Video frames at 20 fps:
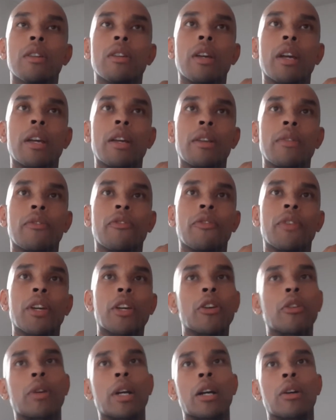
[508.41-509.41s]
and
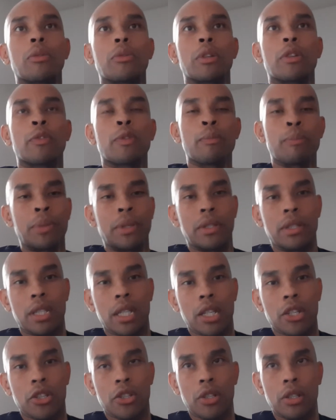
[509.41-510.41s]
figure out different
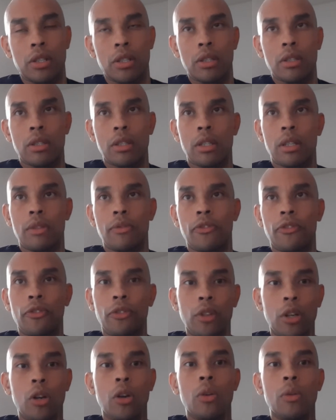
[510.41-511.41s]
positions and
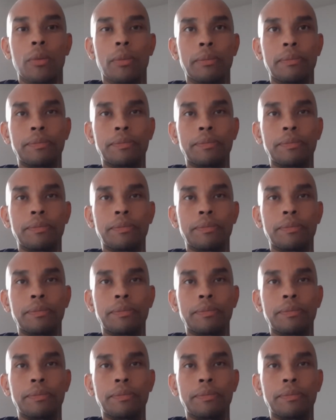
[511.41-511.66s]
flow.